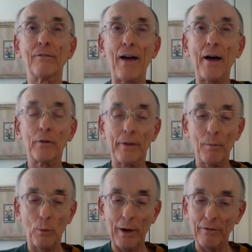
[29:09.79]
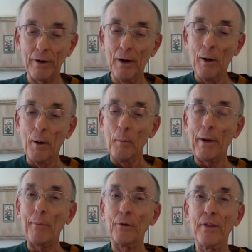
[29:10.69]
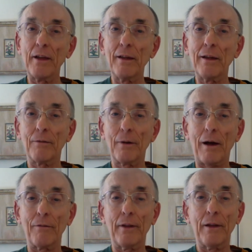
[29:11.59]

value them or whatever. But I was thinking of